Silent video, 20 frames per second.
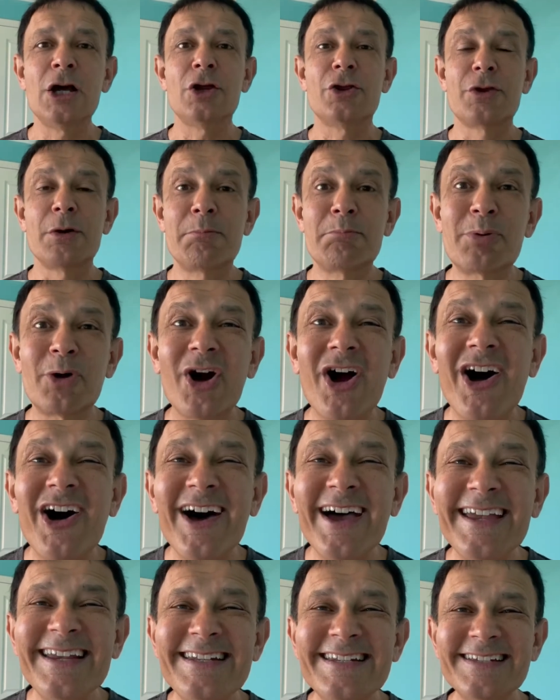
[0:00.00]
The
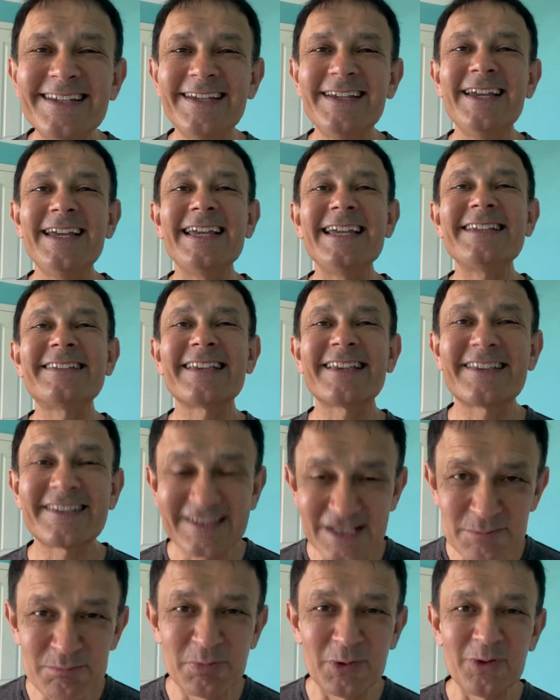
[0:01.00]
bride is a
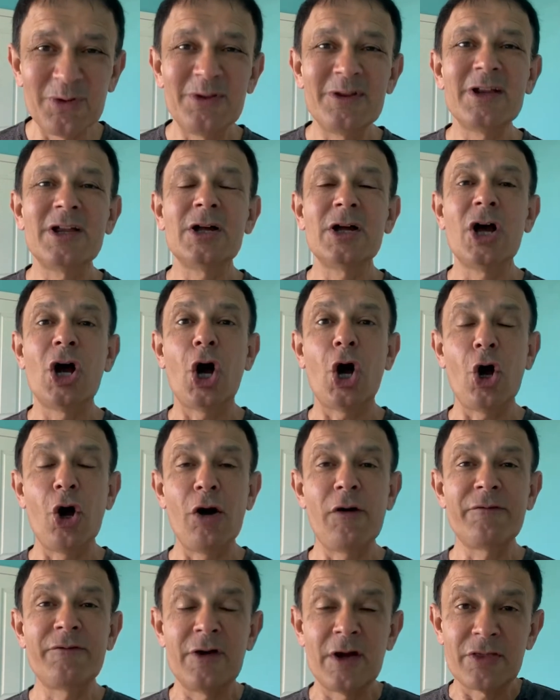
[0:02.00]
symbol
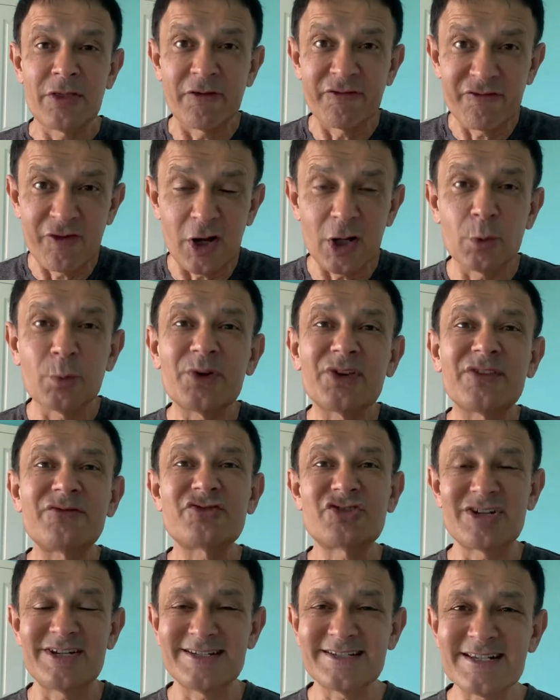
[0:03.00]
of the followers of
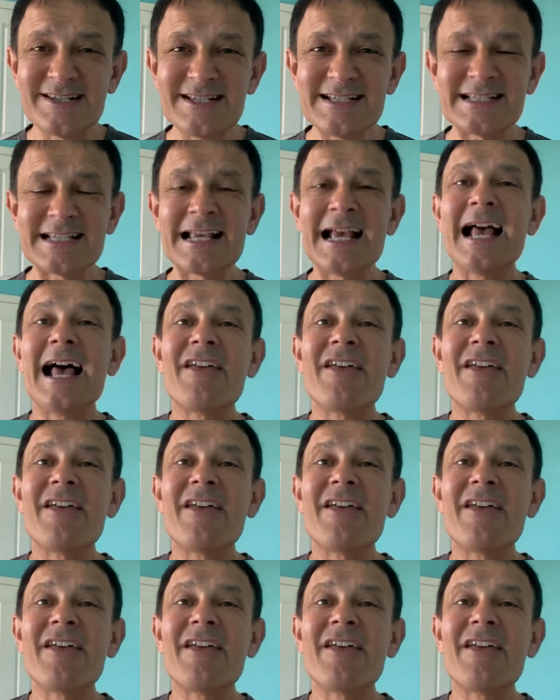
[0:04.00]
Jesus.